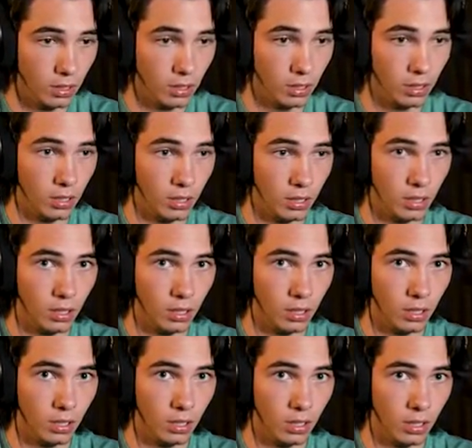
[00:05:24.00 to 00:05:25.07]

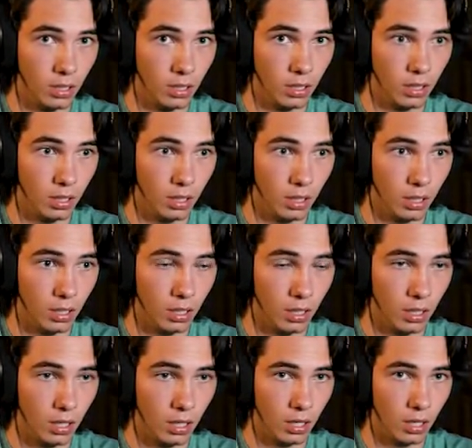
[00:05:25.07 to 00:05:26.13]

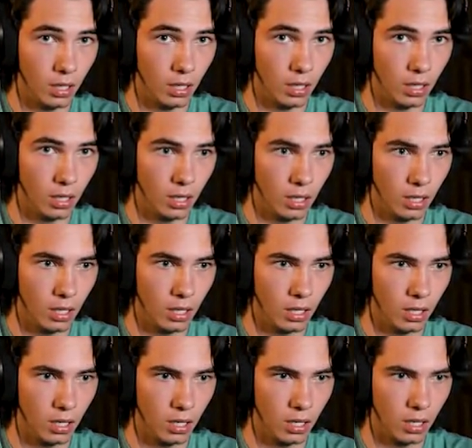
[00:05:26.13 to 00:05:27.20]

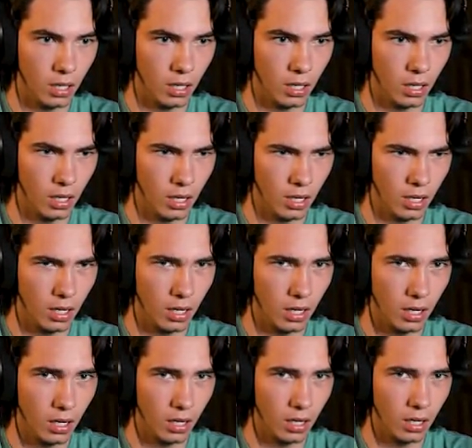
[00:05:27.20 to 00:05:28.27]

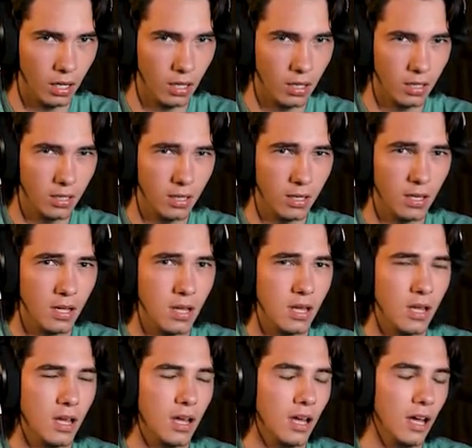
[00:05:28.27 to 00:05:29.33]

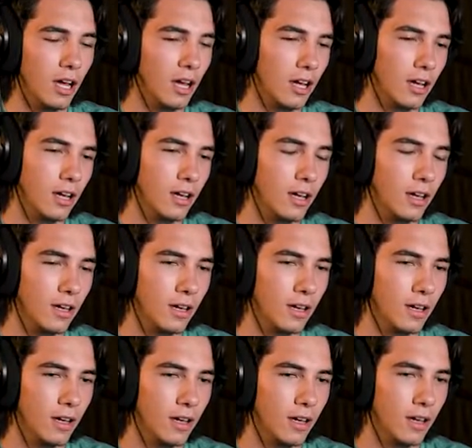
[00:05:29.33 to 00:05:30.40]

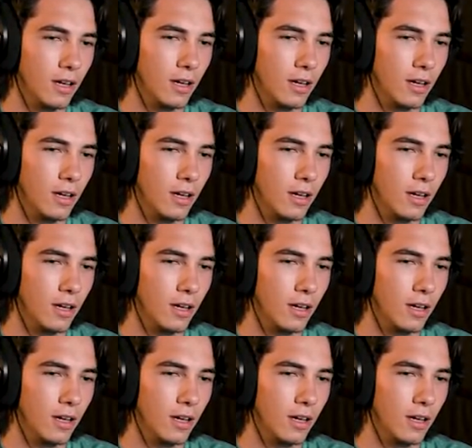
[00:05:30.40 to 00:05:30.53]
(silence)